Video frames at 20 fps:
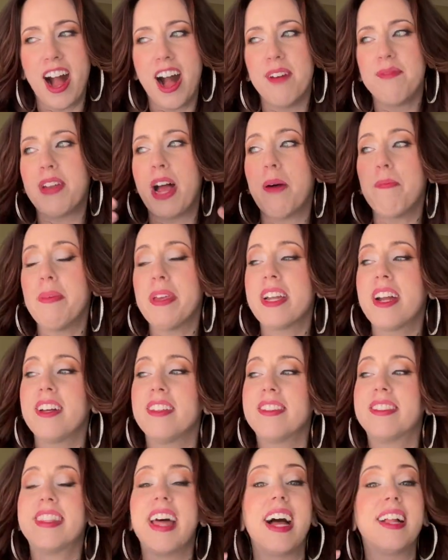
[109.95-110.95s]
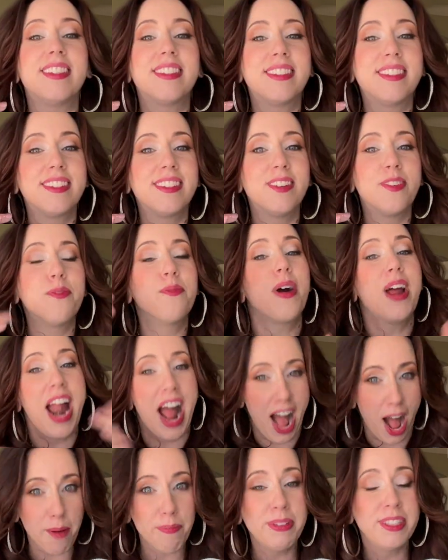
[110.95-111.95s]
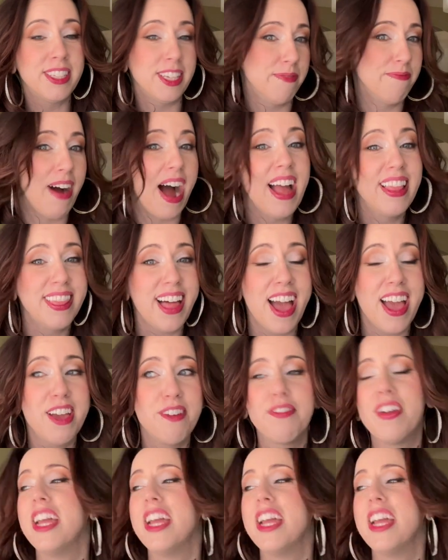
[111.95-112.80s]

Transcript: Not because that's what happens in my life.